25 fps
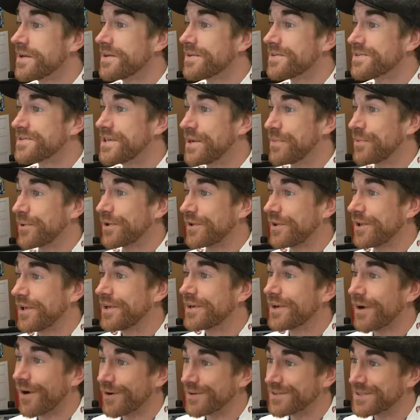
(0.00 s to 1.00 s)
Typically,
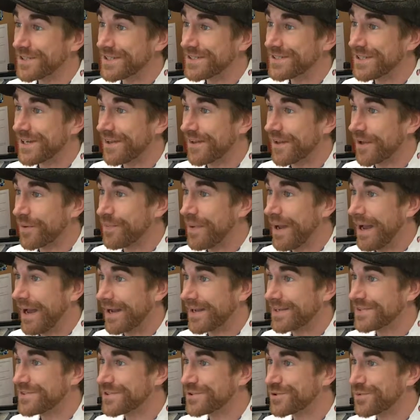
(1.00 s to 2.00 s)
car detailing
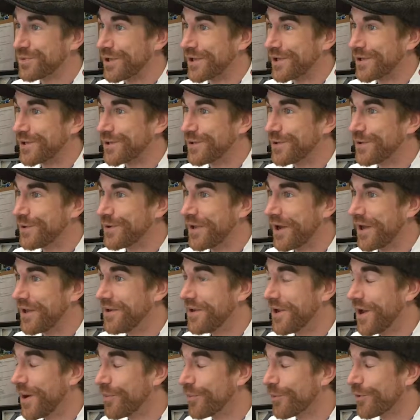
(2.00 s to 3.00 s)
packages will include a
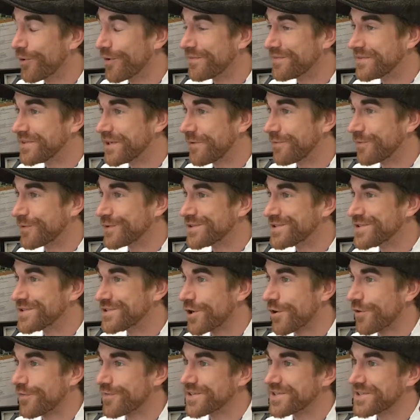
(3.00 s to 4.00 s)
number of different
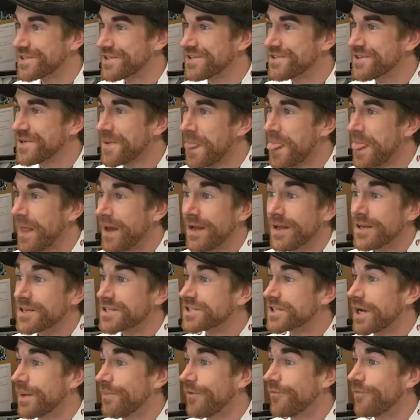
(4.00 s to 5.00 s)
services.
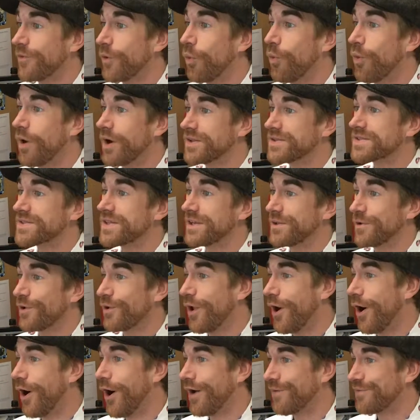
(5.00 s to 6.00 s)
Some of the ones that
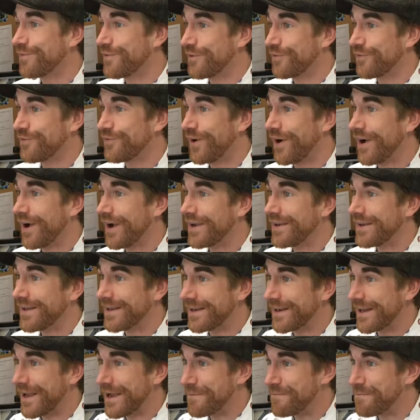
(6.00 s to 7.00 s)
you'll often find
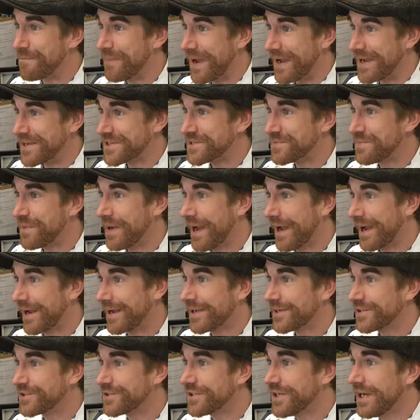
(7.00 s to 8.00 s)
in a base
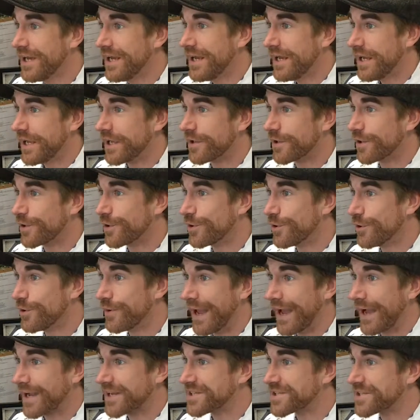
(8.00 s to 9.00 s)
package include
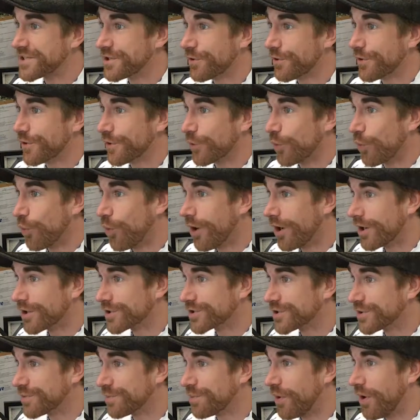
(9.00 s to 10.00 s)
exterior
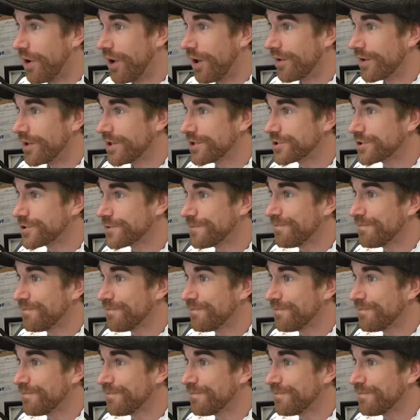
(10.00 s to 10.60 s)
wash and polish,